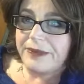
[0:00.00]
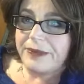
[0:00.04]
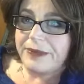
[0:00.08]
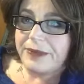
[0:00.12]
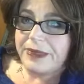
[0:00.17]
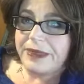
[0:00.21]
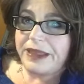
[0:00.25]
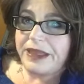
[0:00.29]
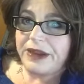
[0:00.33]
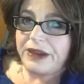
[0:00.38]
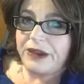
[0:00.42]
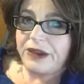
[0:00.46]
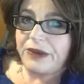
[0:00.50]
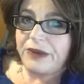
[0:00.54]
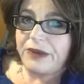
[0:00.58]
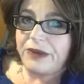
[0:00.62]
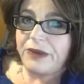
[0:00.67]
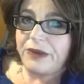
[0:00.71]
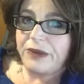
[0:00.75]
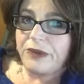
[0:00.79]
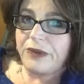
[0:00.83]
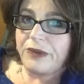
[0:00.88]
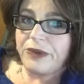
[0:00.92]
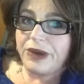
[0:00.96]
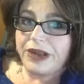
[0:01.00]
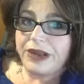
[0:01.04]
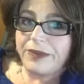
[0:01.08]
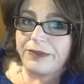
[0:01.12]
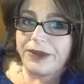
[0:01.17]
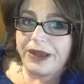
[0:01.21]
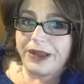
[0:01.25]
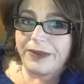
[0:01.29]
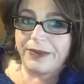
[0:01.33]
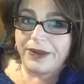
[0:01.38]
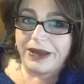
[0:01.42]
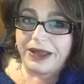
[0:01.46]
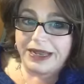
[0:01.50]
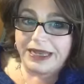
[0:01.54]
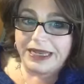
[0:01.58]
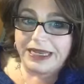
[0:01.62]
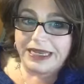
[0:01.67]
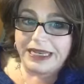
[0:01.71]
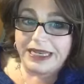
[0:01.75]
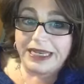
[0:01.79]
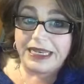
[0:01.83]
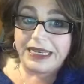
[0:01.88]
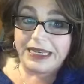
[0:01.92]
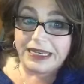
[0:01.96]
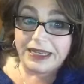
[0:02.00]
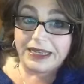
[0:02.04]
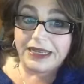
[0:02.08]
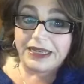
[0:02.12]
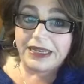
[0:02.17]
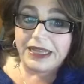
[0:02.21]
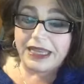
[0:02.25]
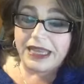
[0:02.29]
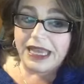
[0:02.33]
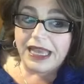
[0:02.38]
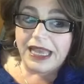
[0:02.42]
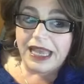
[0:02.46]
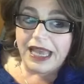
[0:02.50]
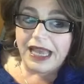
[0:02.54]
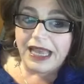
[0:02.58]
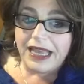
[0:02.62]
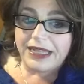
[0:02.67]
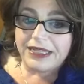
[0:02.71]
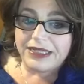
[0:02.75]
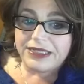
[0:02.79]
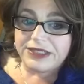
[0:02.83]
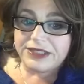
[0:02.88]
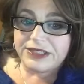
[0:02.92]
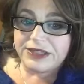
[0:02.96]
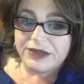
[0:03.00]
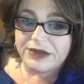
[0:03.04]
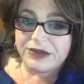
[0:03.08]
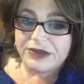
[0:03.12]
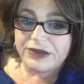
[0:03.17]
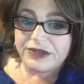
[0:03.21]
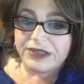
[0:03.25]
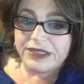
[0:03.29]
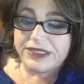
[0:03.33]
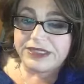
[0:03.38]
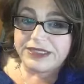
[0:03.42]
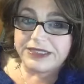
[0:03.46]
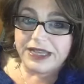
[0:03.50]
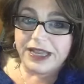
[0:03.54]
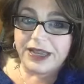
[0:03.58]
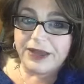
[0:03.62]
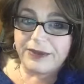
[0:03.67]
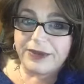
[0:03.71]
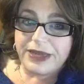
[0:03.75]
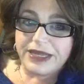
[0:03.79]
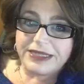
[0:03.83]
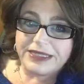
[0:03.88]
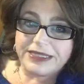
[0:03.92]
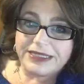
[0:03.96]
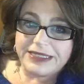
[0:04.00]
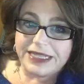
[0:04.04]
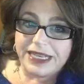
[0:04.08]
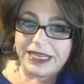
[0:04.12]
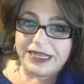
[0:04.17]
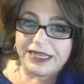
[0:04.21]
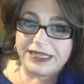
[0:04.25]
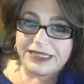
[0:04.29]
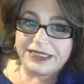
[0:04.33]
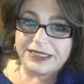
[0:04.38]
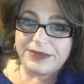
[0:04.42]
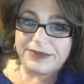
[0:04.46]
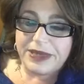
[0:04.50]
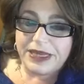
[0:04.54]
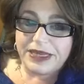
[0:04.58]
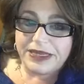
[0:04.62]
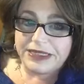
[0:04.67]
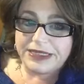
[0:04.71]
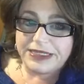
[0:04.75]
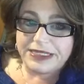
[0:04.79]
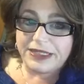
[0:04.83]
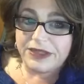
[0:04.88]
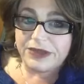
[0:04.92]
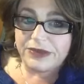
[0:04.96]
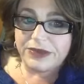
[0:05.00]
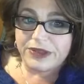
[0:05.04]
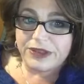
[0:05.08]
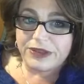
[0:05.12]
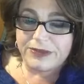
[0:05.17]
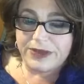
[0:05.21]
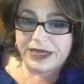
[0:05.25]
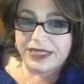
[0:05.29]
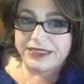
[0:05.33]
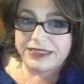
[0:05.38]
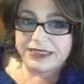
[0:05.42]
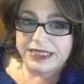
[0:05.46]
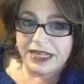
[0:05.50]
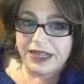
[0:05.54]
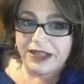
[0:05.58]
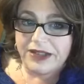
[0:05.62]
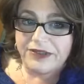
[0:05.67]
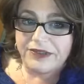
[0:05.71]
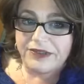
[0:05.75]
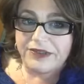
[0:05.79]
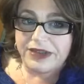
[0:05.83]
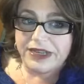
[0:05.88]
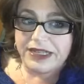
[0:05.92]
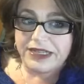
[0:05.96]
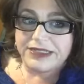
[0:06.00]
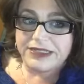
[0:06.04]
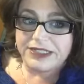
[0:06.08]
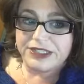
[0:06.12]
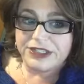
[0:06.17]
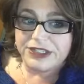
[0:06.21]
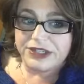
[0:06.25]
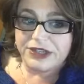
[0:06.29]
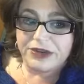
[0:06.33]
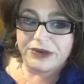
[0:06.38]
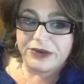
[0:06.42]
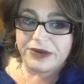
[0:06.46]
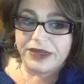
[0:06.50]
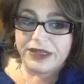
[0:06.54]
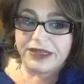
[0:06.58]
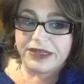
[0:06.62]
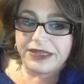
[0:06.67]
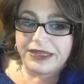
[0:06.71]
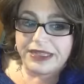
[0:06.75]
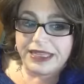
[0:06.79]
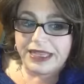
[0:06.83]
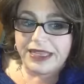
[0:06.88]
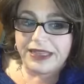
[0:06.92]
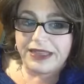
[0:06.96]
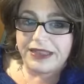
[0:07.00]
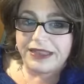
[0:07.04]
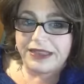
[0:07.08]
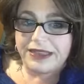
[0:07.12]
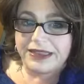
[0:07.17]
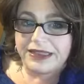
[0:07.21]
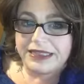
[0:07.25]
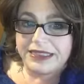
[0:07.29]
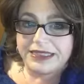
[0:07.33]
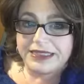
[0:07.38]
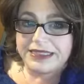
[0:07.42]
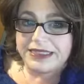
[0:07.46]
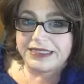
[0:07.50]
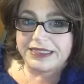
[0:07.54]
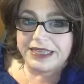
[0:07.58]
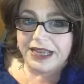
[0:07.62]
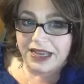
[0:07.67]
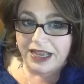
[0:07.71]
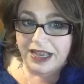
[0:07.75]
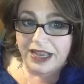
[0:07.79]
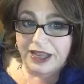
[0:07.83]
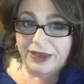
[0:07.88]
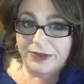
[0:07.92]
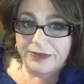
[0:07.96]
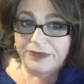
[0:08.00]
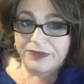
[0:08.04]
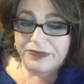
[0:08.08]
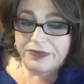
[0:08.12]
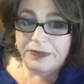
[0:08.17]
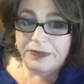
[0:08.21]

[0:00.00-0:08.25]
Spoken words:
you know, what my body needed. And so this time I decided to make a deal with myself, and I said, you know what, Gail, this time